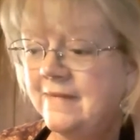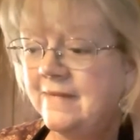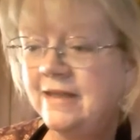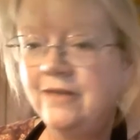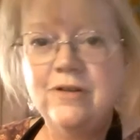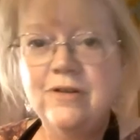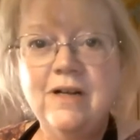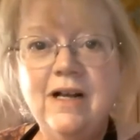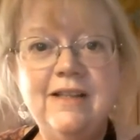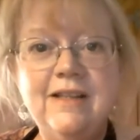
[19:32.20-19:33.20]
Give her a
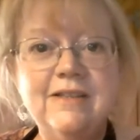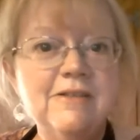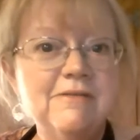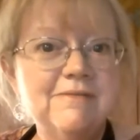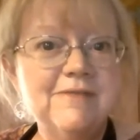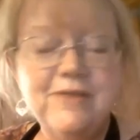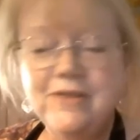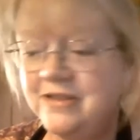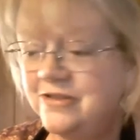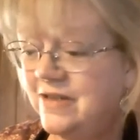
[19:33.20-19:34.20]
holler if you're
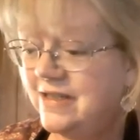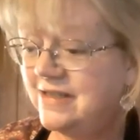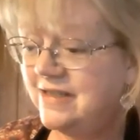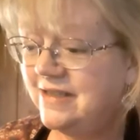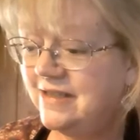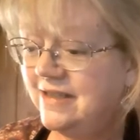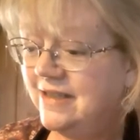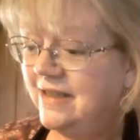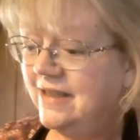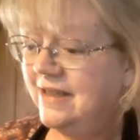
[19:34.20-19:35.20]
interested.
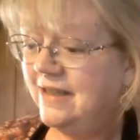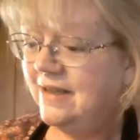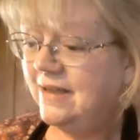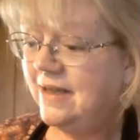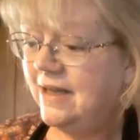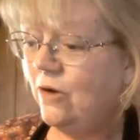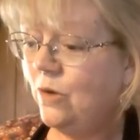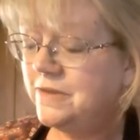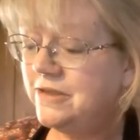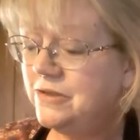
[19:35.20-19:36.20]
I
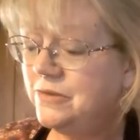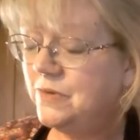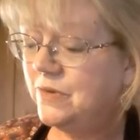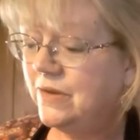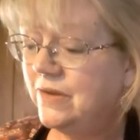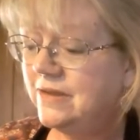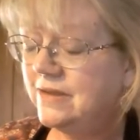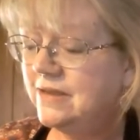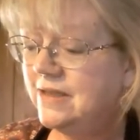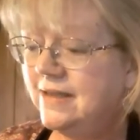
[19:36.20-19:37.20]
hope to do more
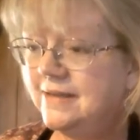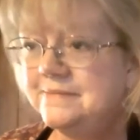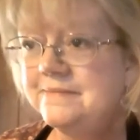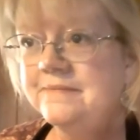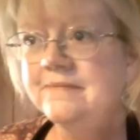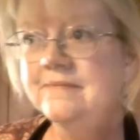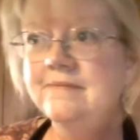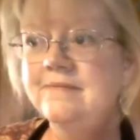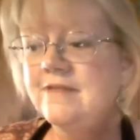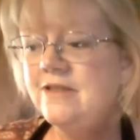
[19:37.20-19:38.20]

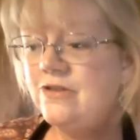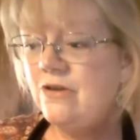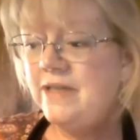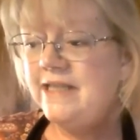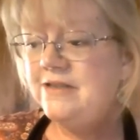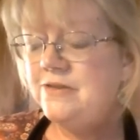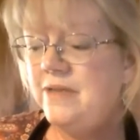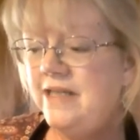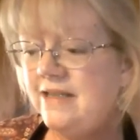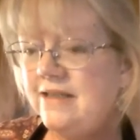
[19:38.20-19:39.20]
sewing this
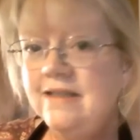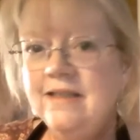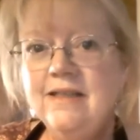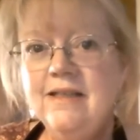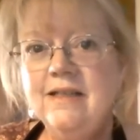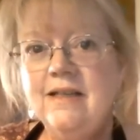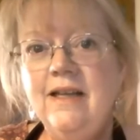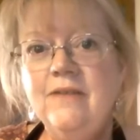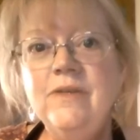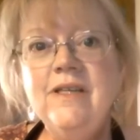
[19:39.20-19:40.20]
week
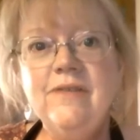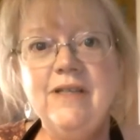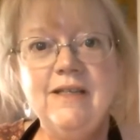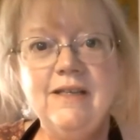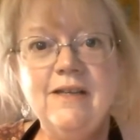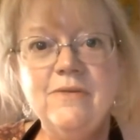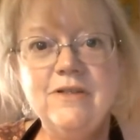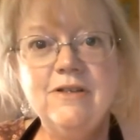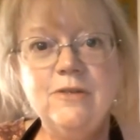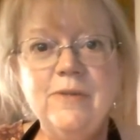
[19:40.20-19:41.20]
and weaving. I want
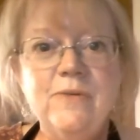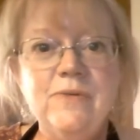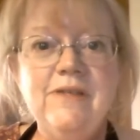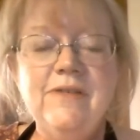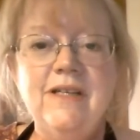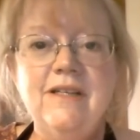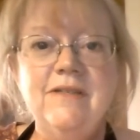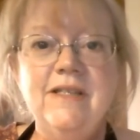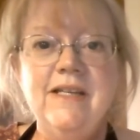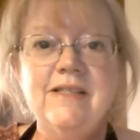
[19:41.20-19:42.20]
to talk about weaving on
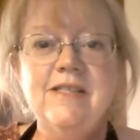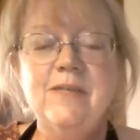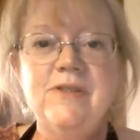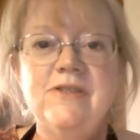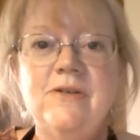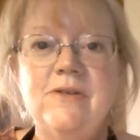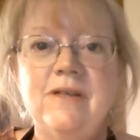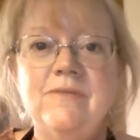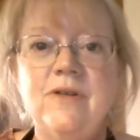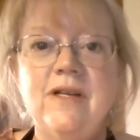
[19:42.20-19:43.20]
the next episode.
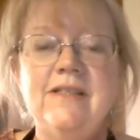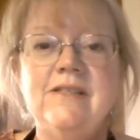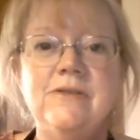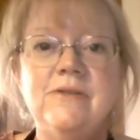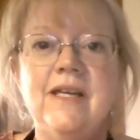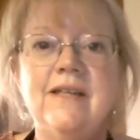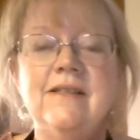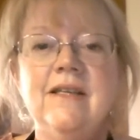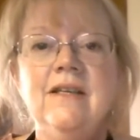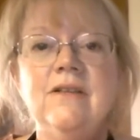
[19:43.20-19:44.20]
I'm trying to get
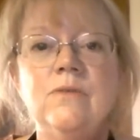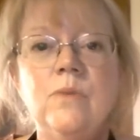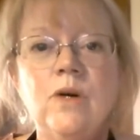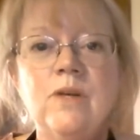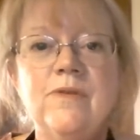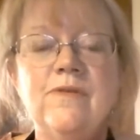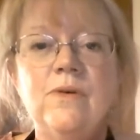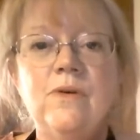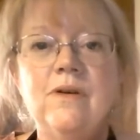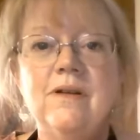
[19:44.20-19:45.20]
the warp
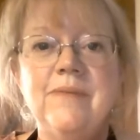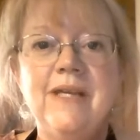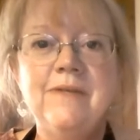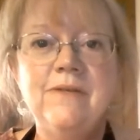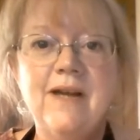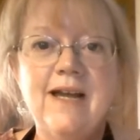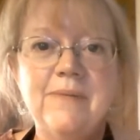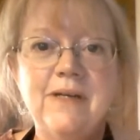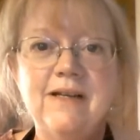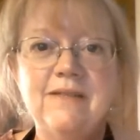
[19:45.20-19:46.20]
for a baby
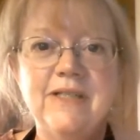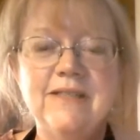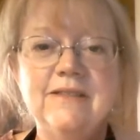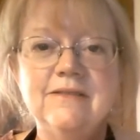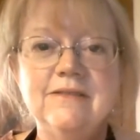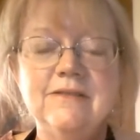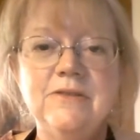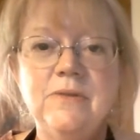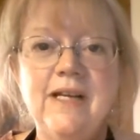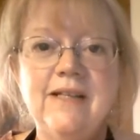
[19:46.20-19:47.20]
wrap on my little
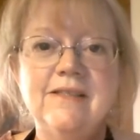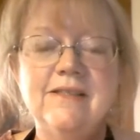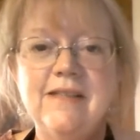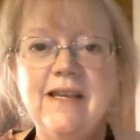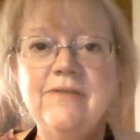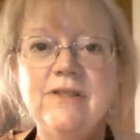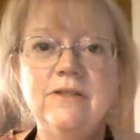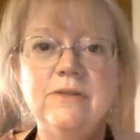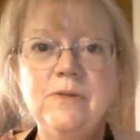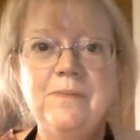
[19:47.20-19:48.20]
Louette David
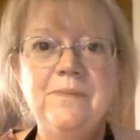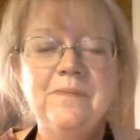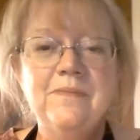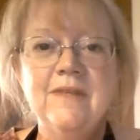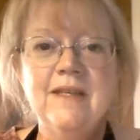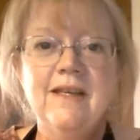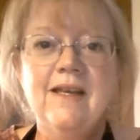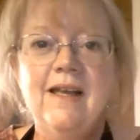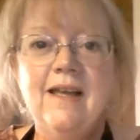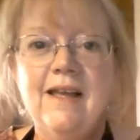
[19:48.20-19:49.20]
loom.
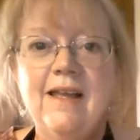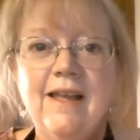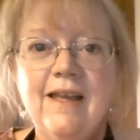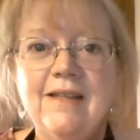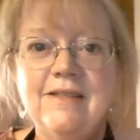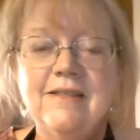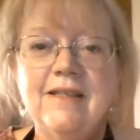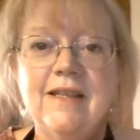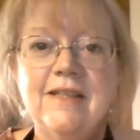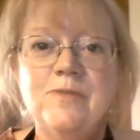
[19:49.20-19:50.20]
And
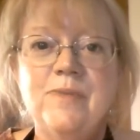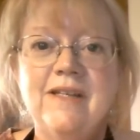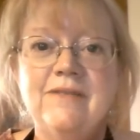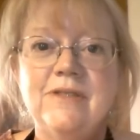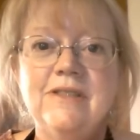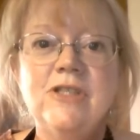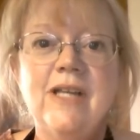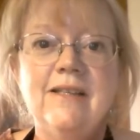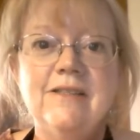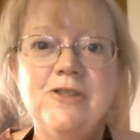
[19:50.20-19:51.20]
that's been a real
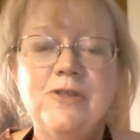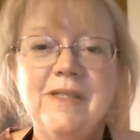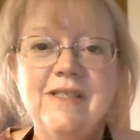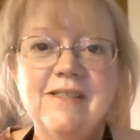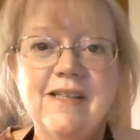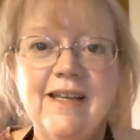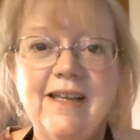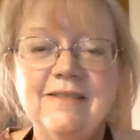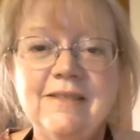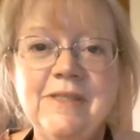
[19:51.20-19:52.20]
challenge because I
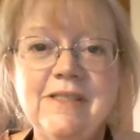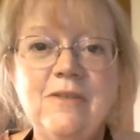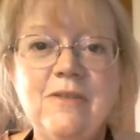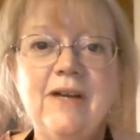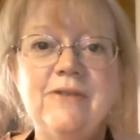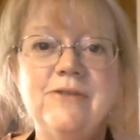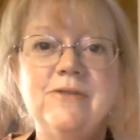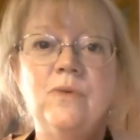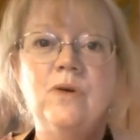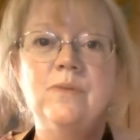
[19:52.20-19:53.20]
had a limited amount
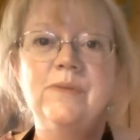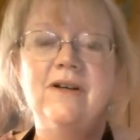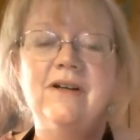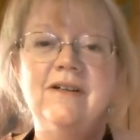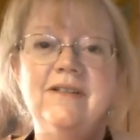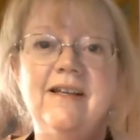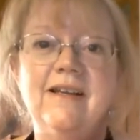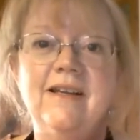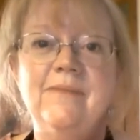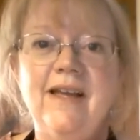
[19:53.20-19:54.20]
of warp yarn, and
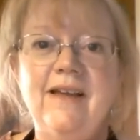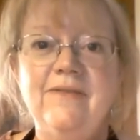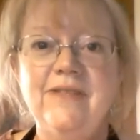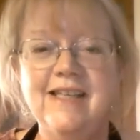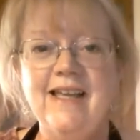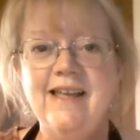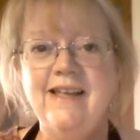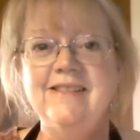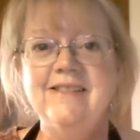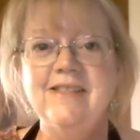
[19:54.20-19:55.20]
I'm having
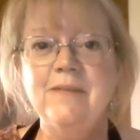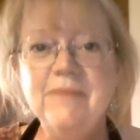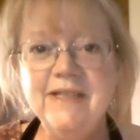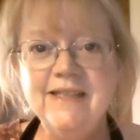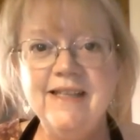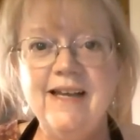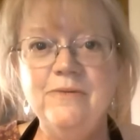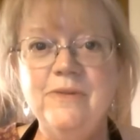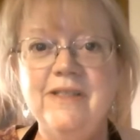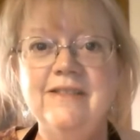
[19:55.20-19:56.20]
to supplement
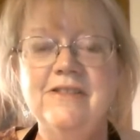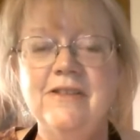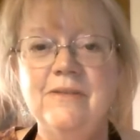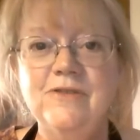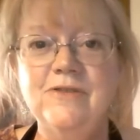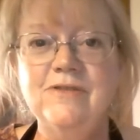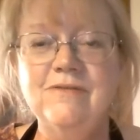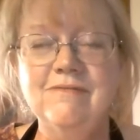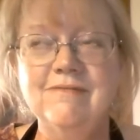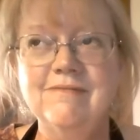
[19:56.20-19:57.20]
that with some
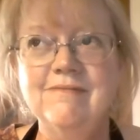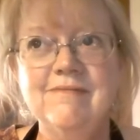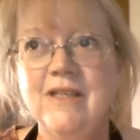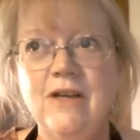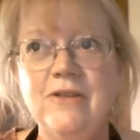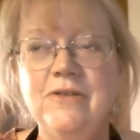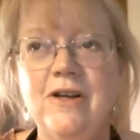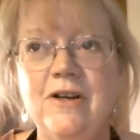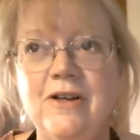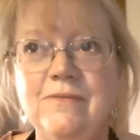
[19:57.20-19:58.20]
other
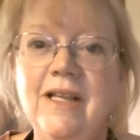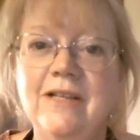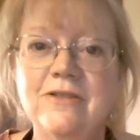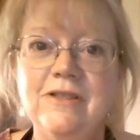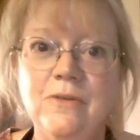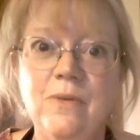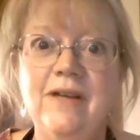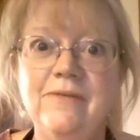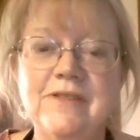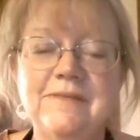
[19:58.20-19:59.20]
yarn, well, actually the weft.